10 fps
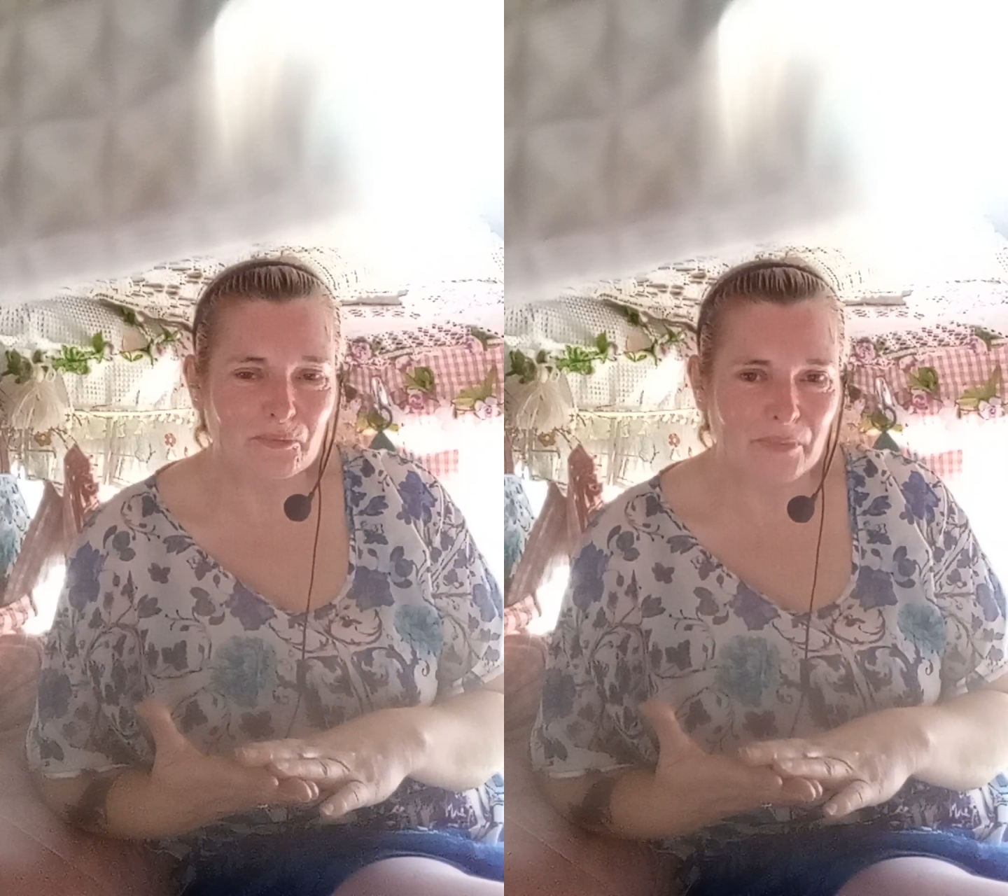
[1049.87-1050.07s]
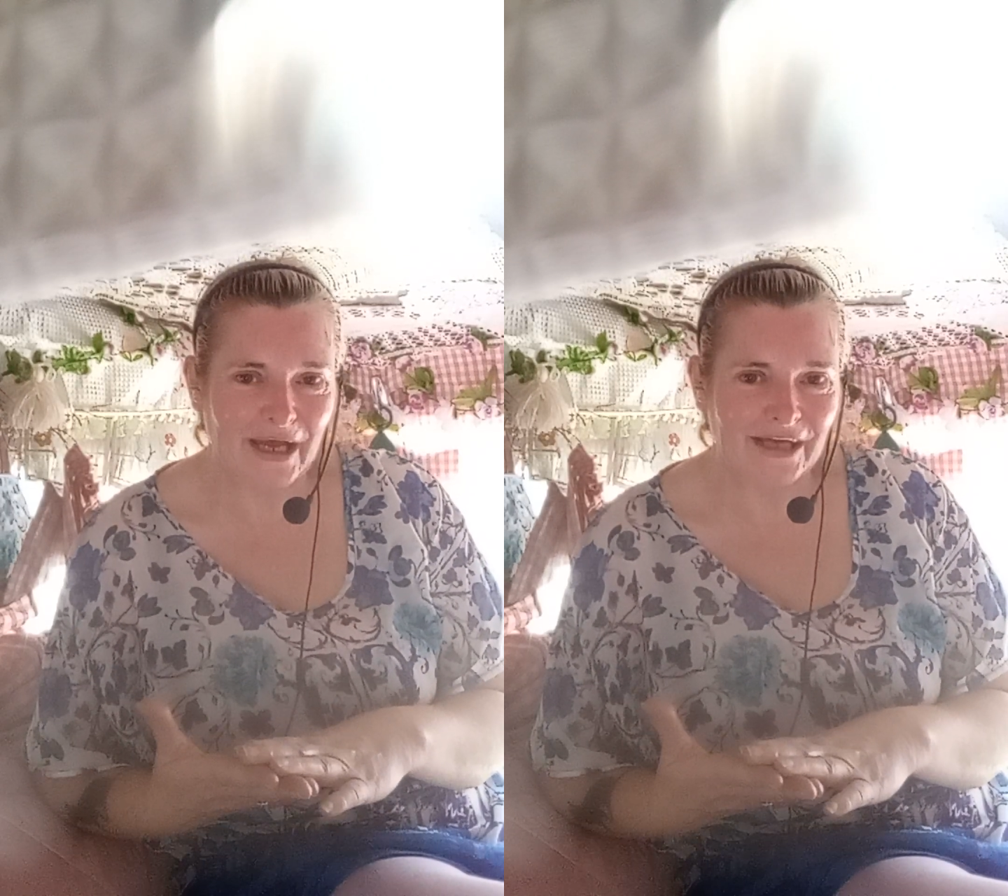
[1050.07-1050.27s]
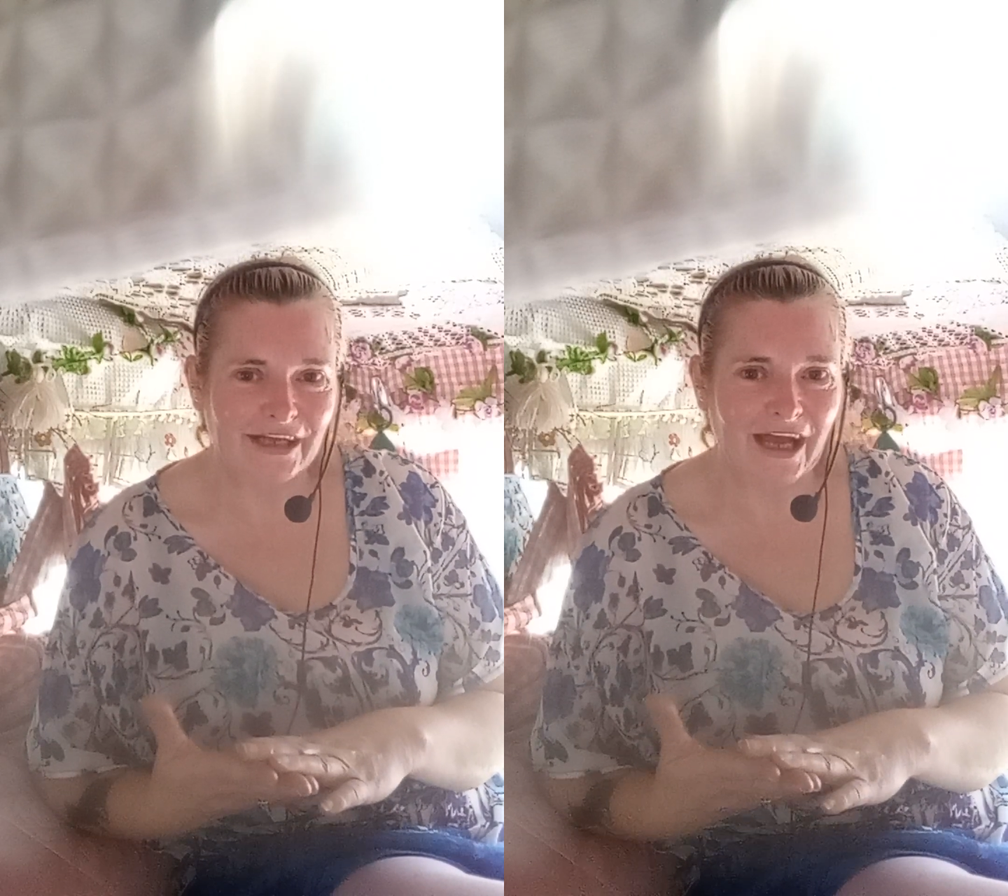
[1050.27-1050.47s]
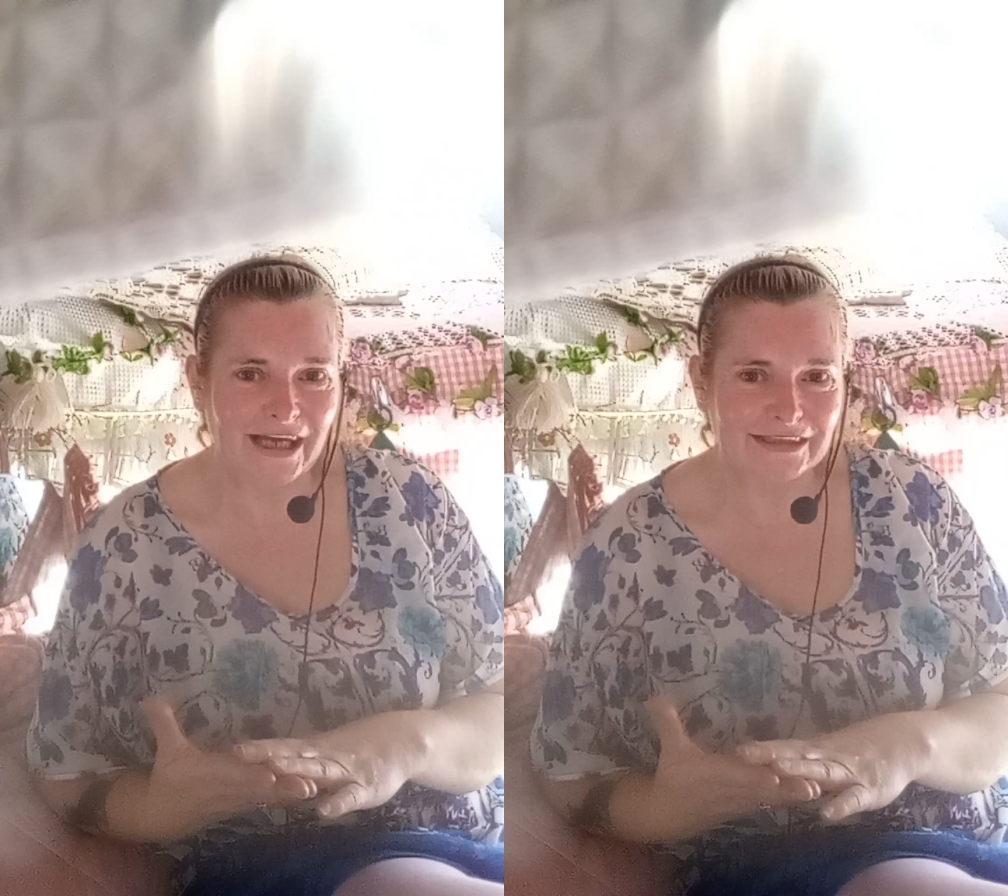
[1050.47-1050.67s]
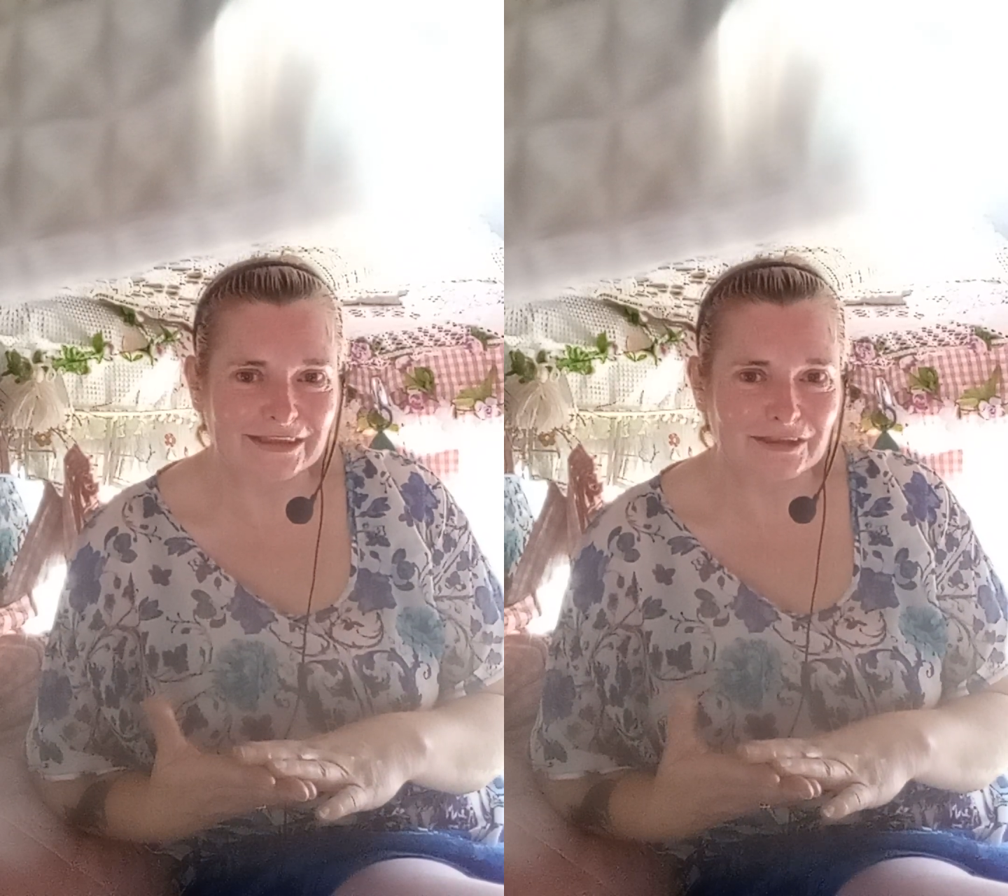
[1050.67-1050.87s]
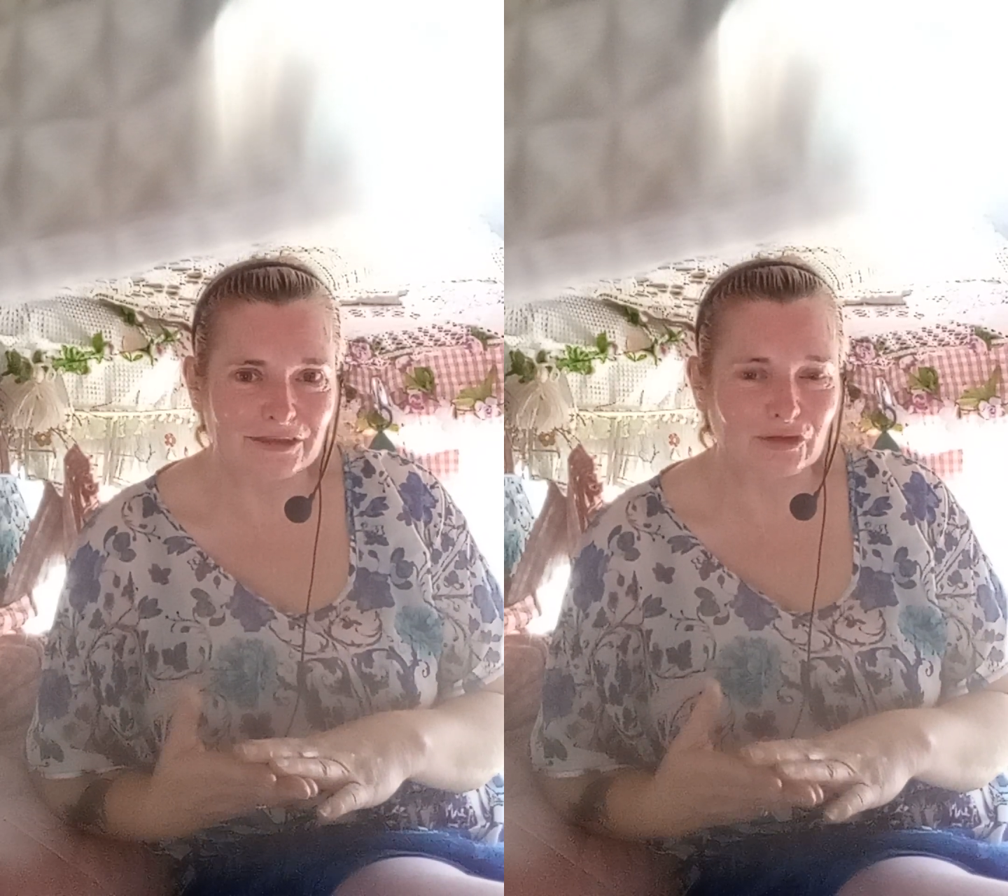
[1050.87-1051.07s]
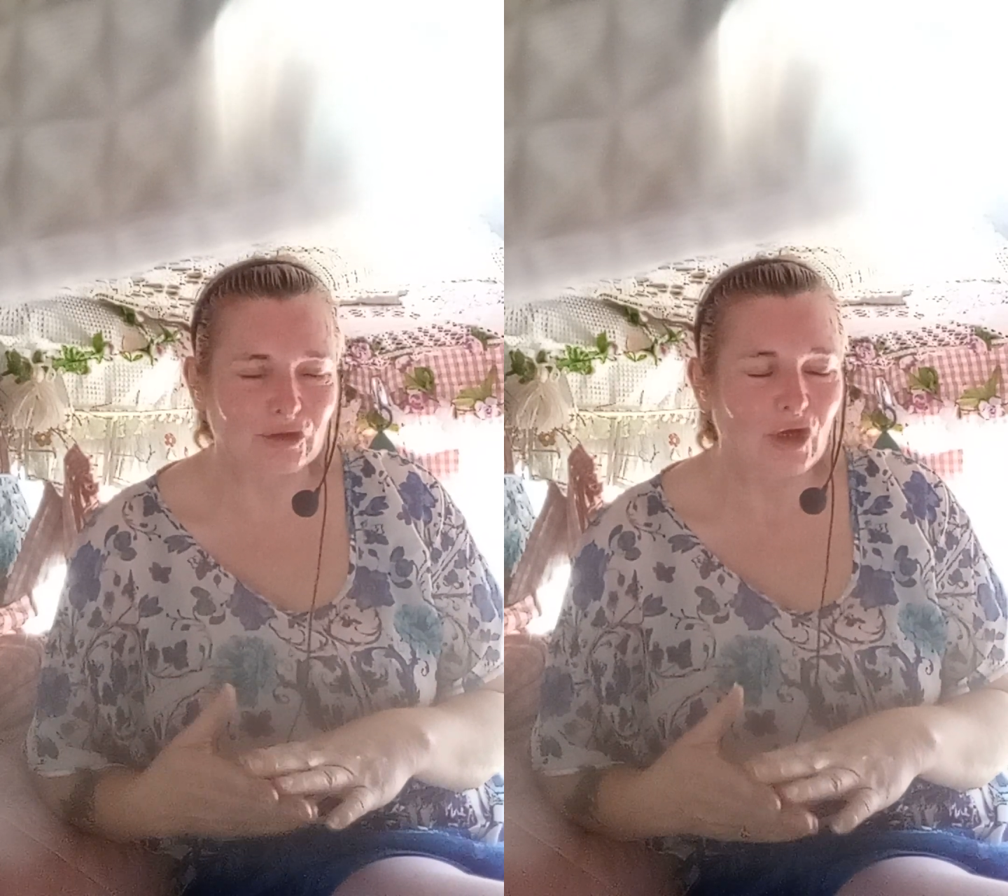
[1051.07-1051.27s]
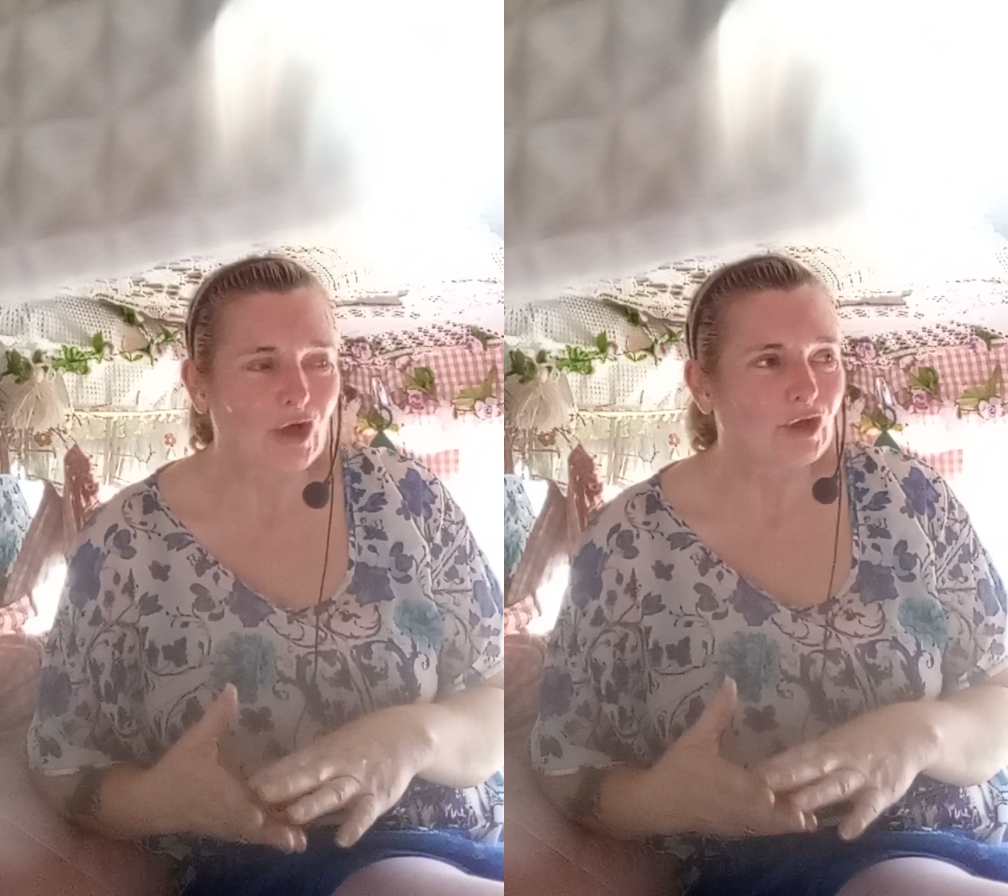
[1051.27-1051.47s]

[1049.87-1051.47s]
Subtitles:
but I didn't.